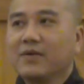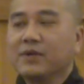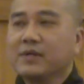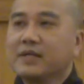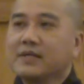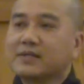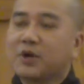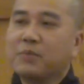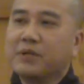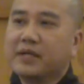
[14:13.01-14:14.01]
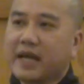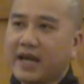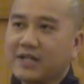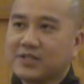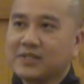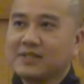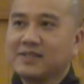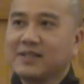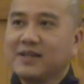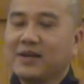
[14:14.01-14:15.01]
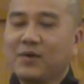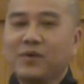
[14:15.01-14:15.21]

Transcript: with his communication,